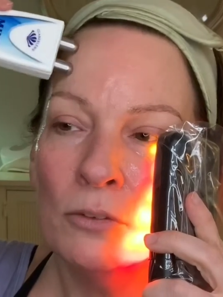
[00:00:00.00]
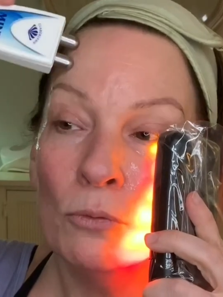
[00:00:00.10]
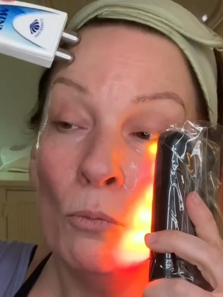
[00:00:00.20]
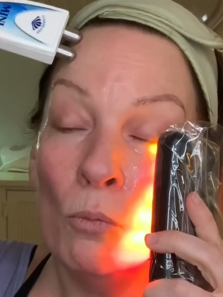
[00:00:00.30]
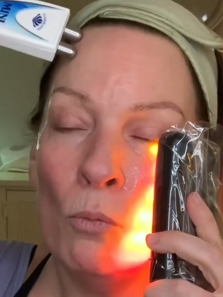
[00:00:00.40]

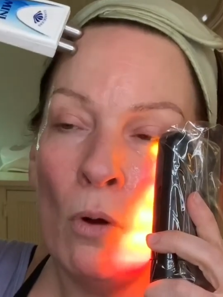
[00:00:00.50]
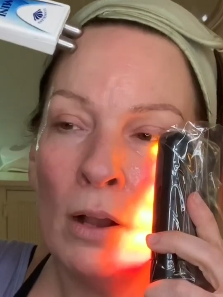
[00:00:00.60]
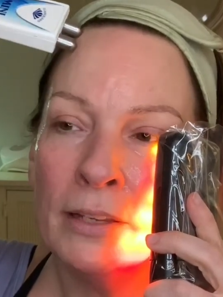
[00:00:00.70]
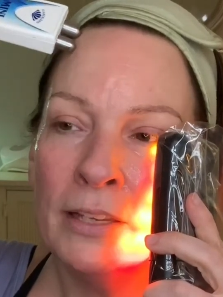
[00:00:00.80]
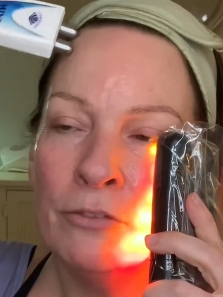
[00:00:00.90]

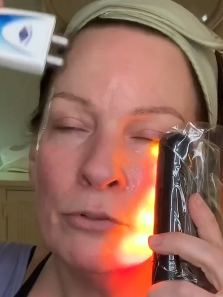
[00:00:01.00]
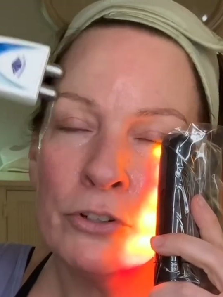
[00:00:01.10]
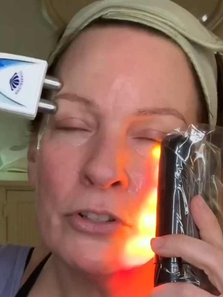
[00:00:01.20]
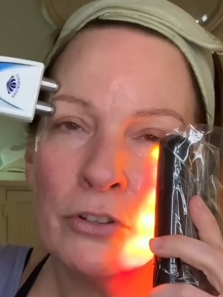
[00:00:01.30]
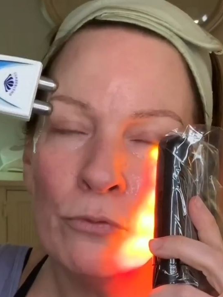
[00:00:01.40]
walking,
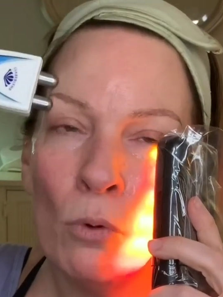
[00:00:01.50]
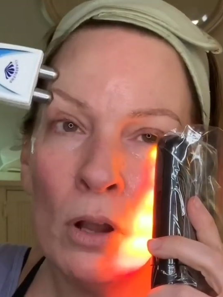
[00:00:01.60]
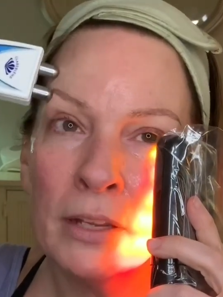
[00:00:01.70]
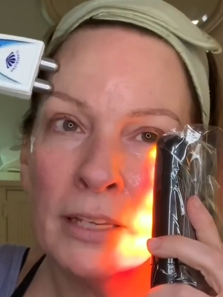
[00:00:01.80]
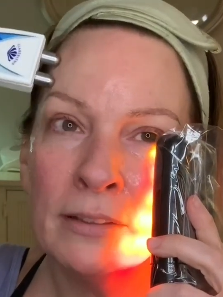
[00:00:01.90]
versions of
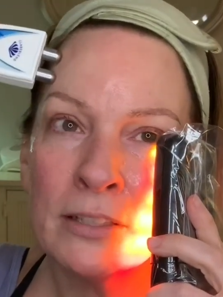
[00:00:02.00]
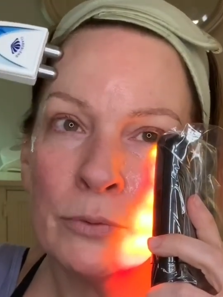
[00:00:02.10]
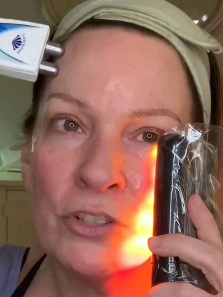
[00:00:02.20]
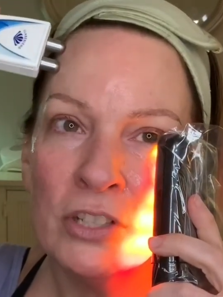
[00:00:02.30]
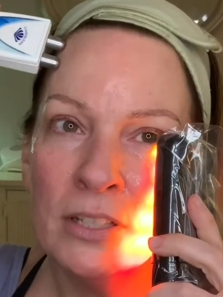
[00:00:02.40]
walking, that's
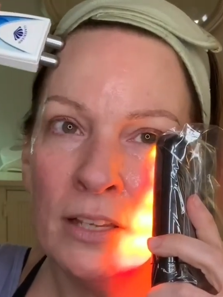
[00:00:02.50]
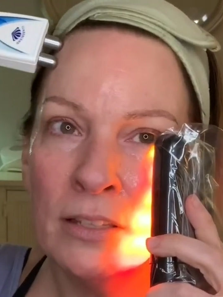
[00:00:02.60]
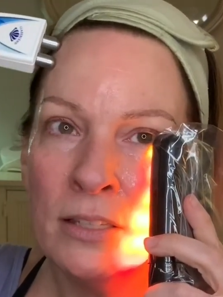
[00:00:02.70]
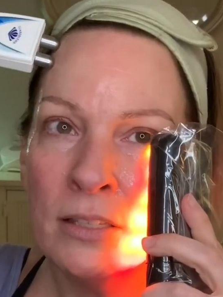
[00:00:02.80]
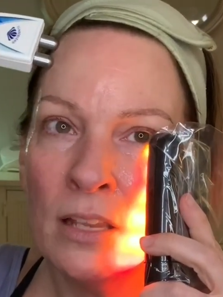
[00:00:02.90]
what she
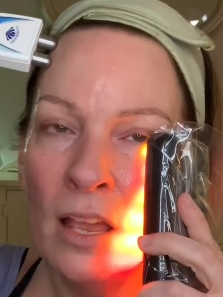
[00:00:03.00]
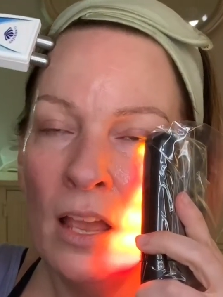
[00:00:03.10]
does.